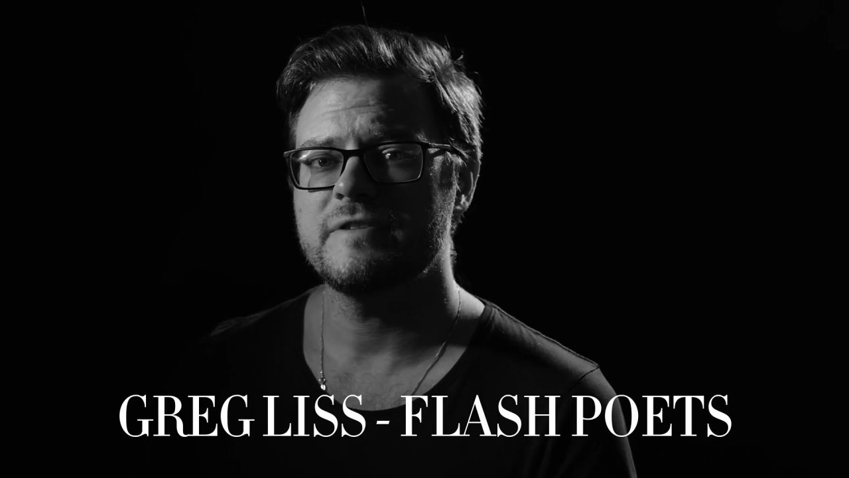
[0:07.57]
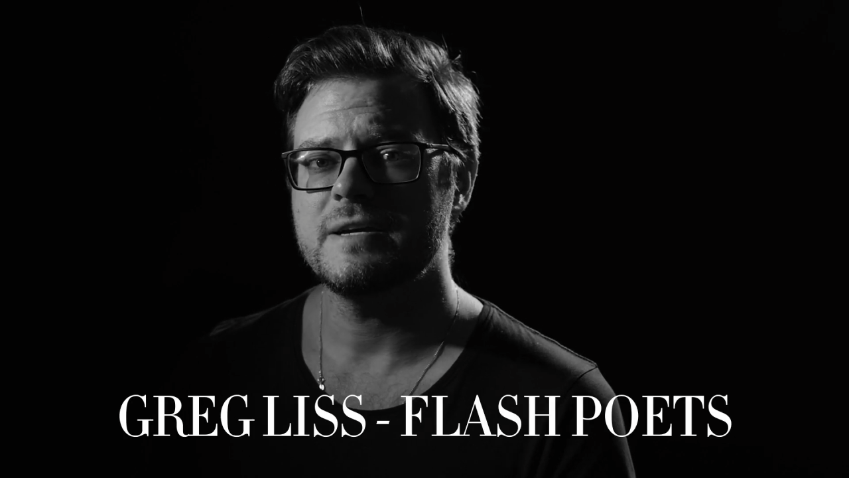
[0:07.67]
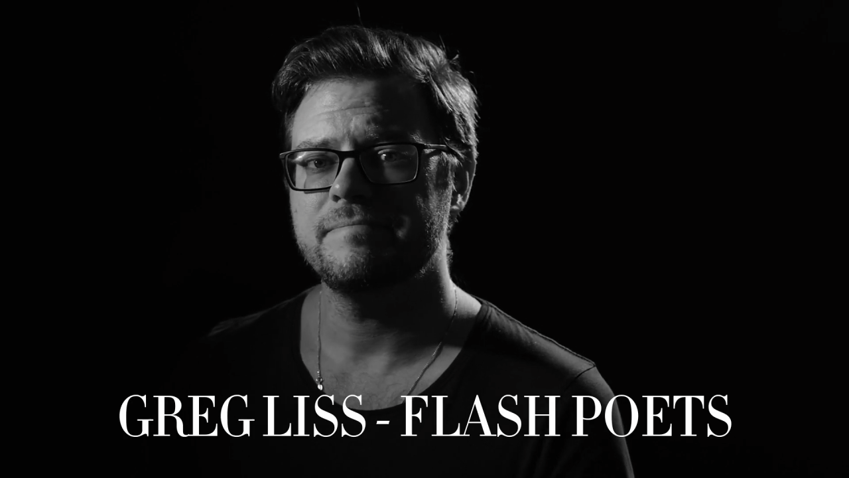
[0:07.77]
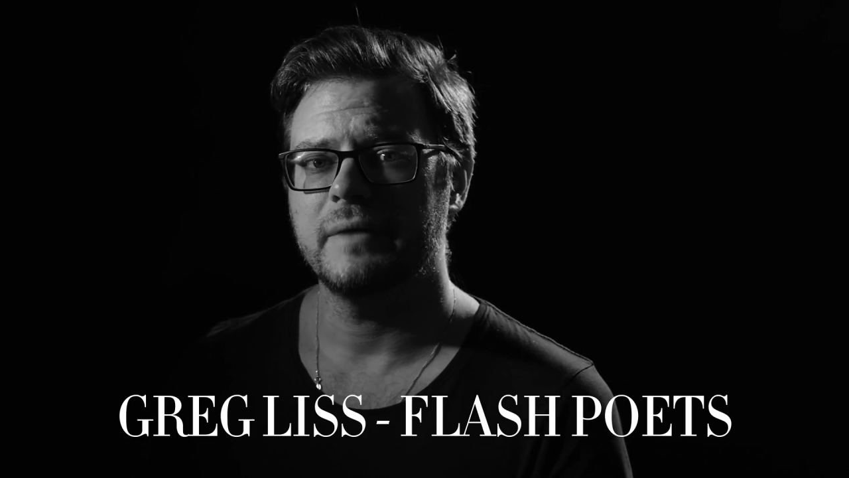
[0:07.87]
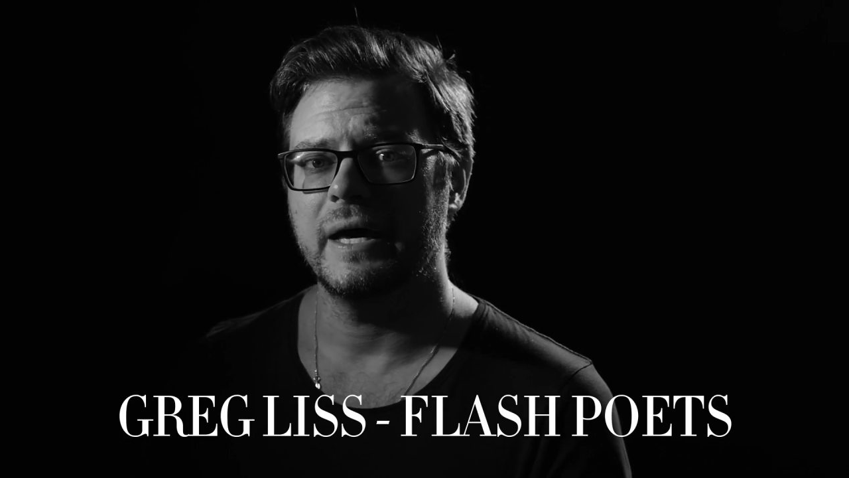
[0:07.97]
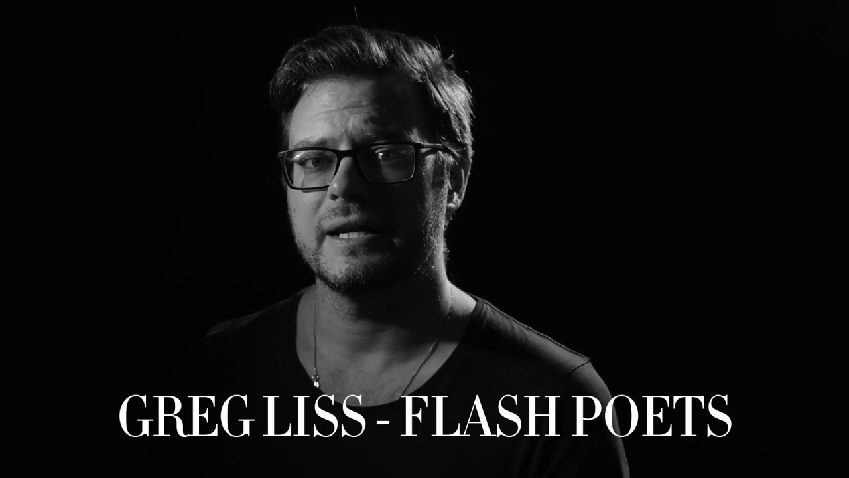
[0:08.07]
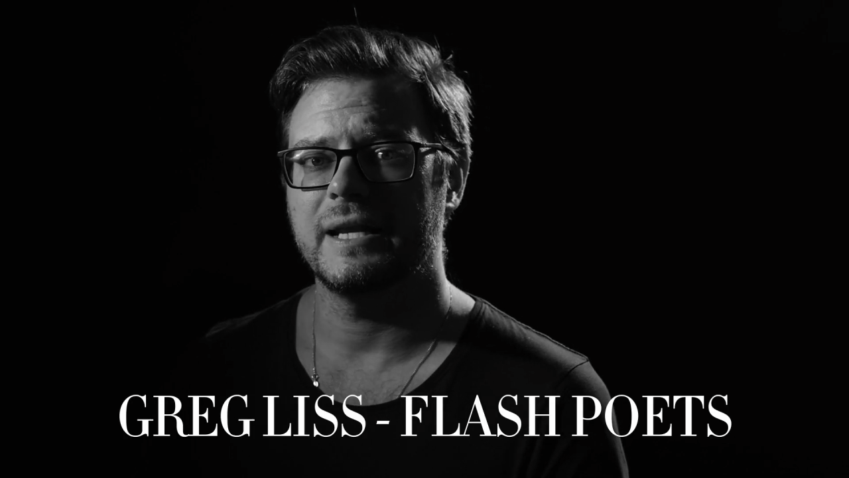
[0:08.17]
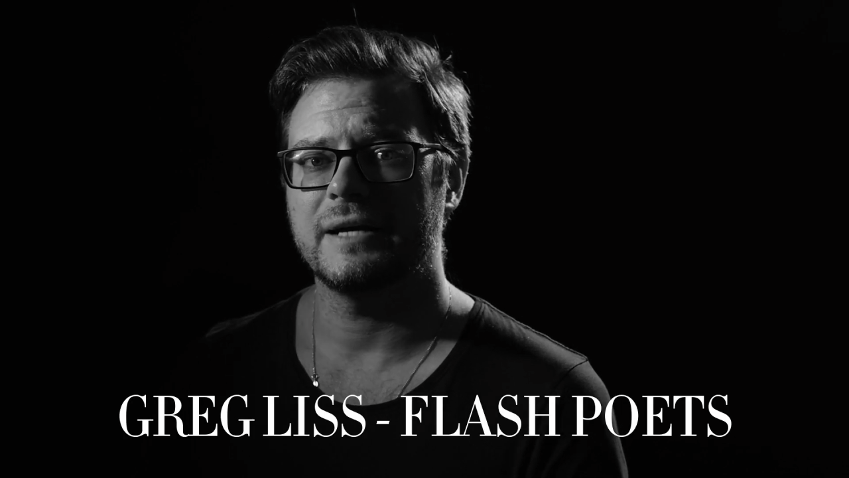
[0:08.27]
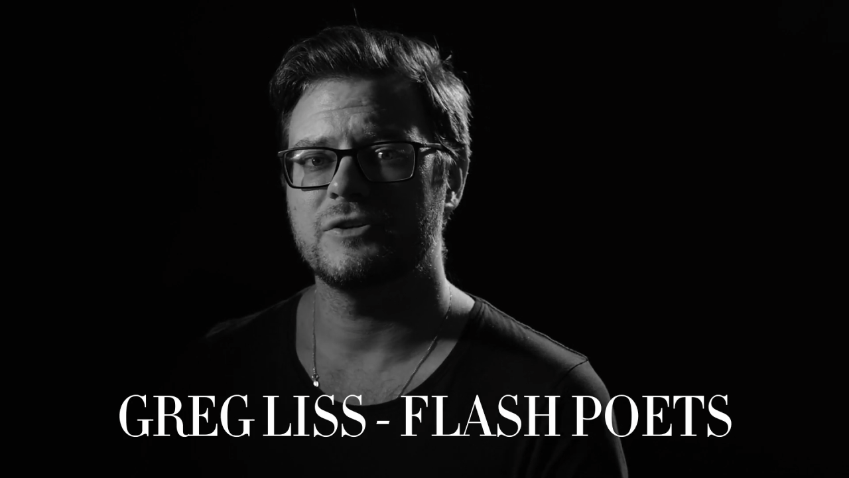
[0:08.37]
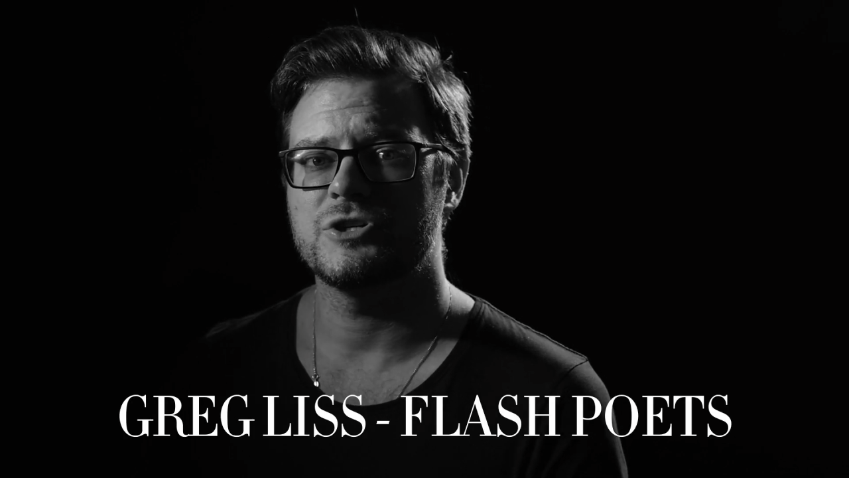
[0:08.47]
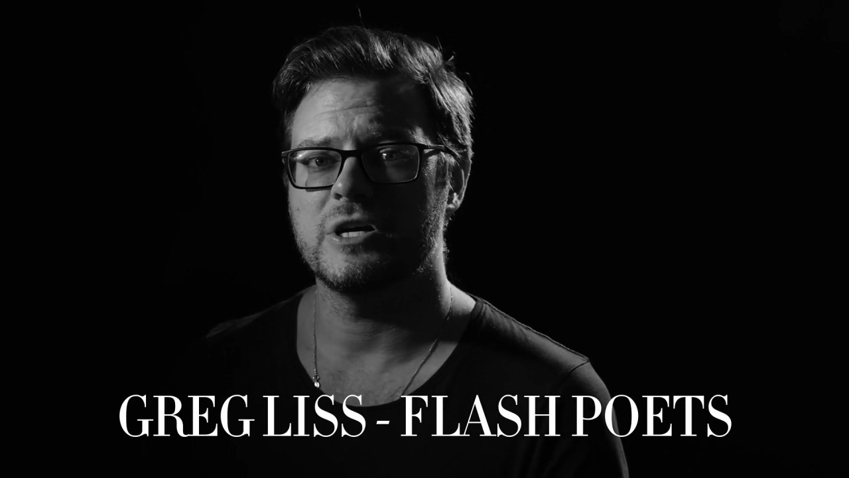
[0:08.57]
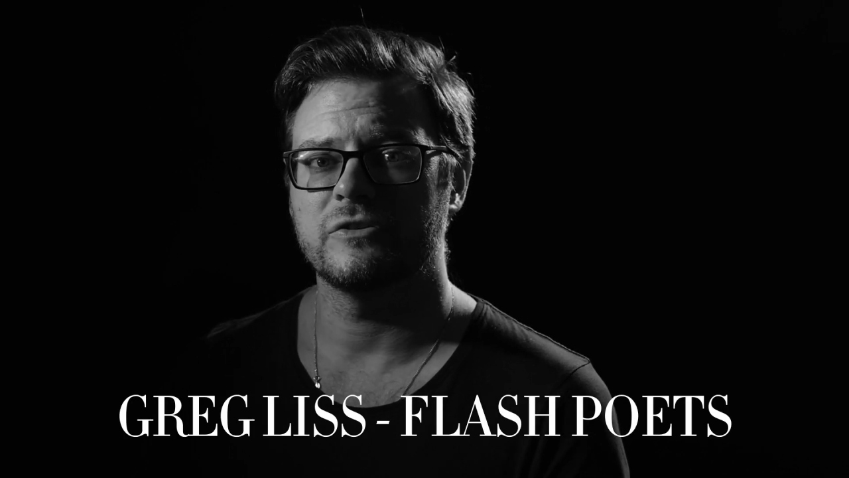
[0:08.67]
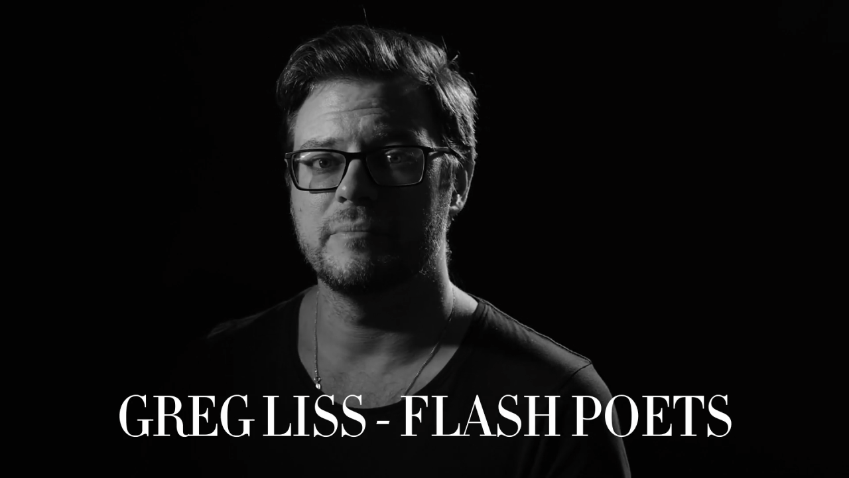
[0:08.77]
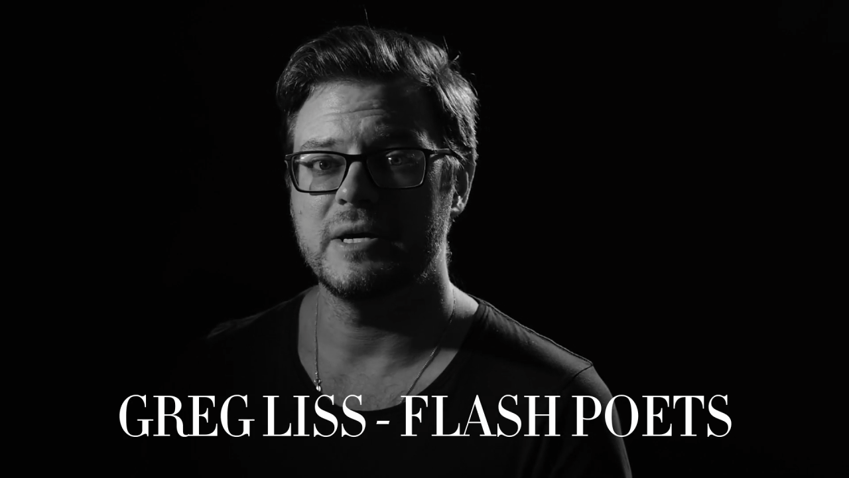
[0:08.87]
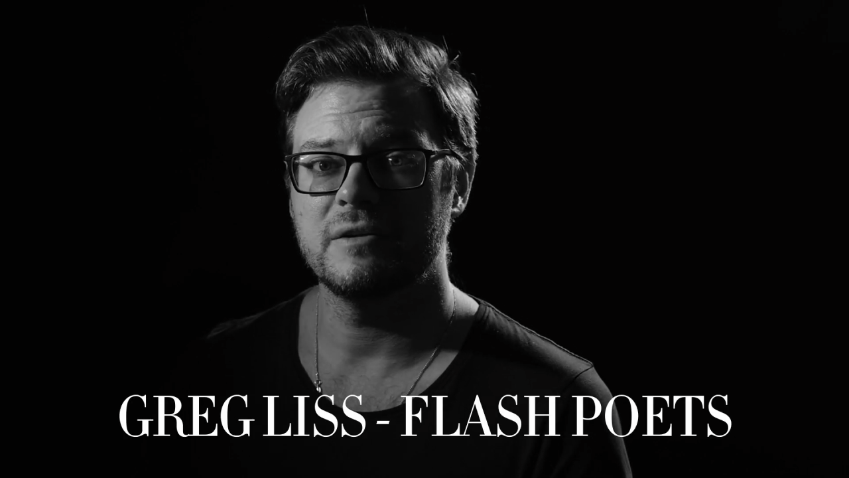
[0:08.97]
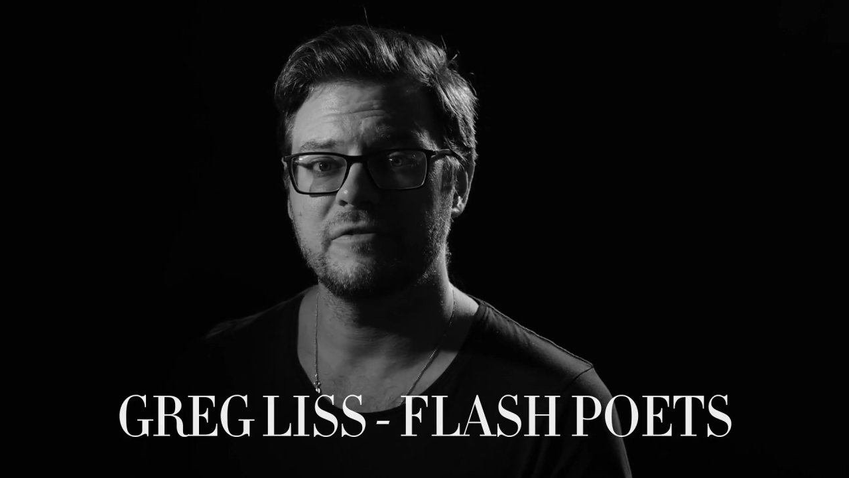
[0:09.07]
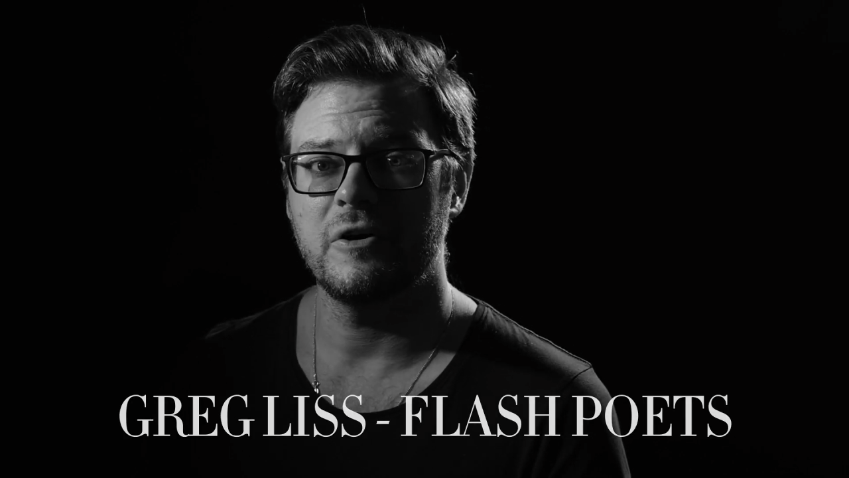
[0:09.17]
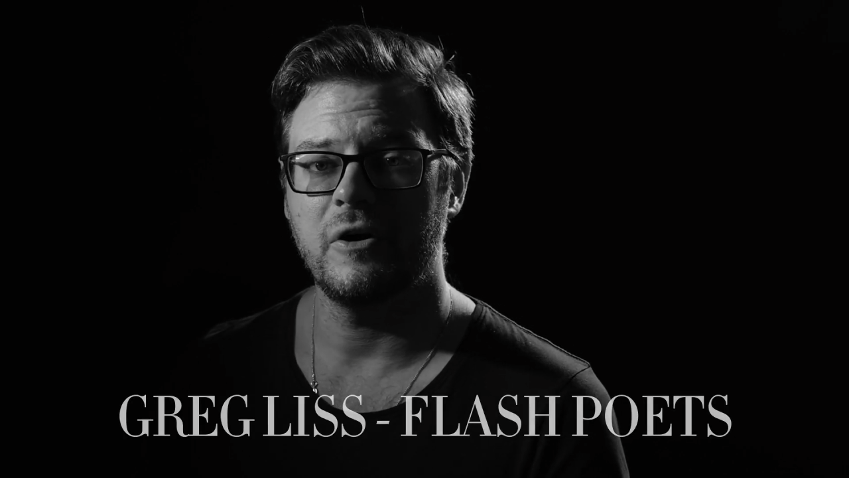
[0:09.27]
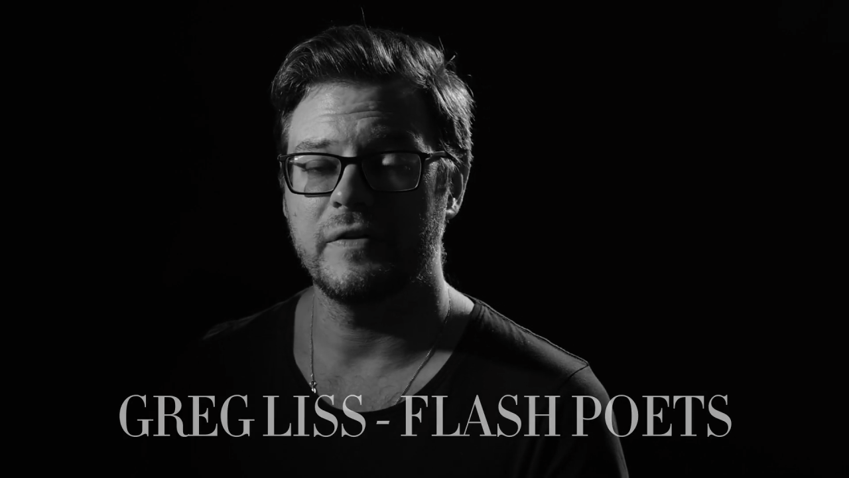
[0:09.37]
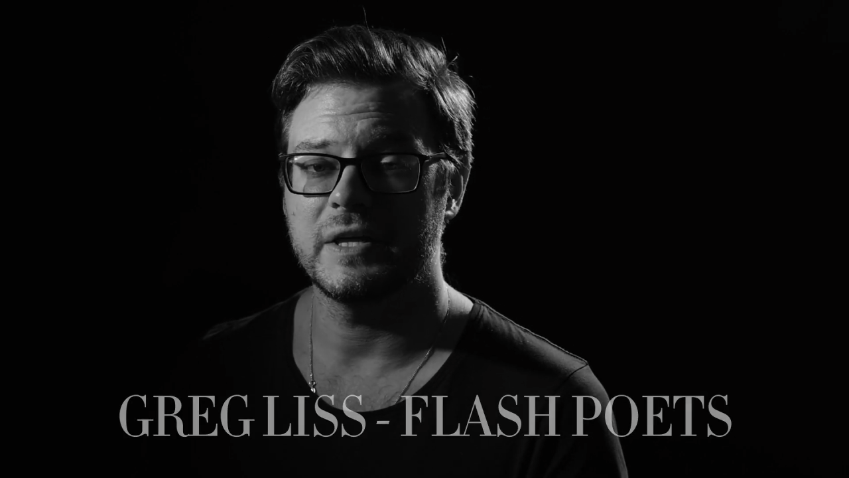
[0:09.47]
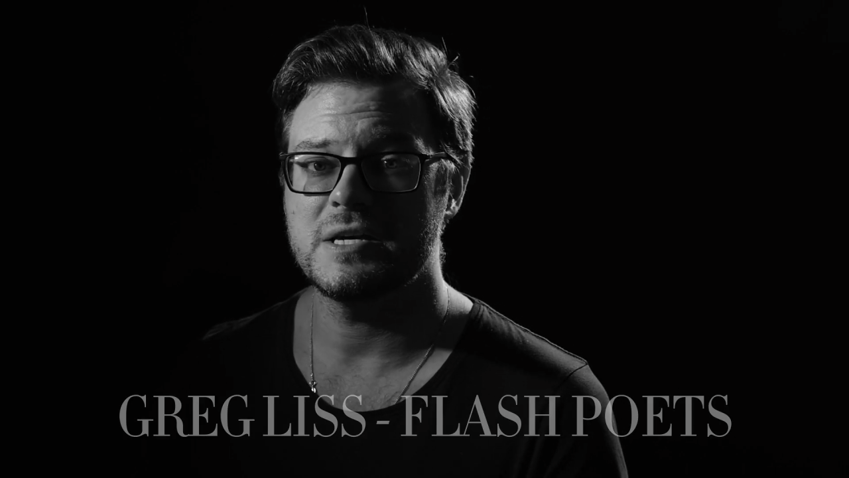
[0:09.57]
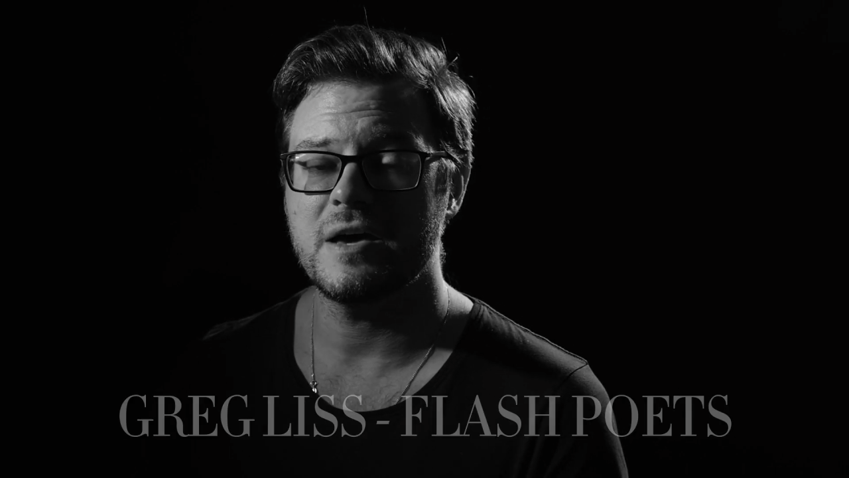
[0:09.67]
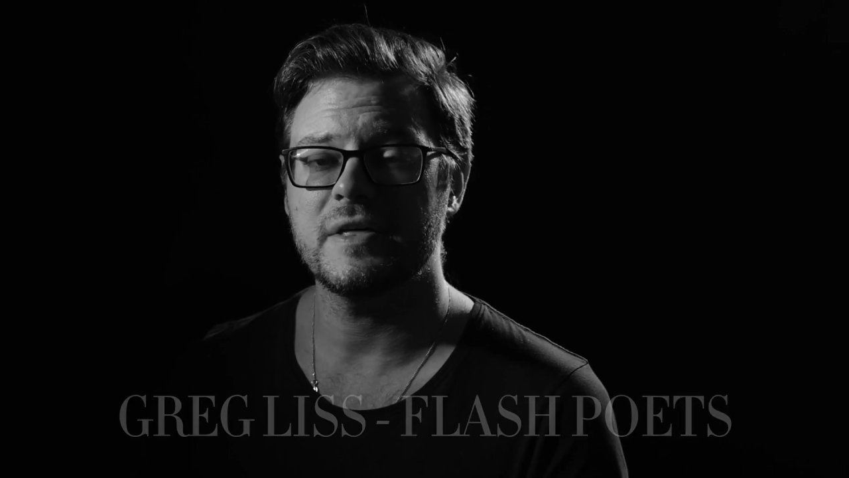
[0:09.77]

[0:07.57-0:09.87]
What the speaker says: and I'd like to share some info on the gear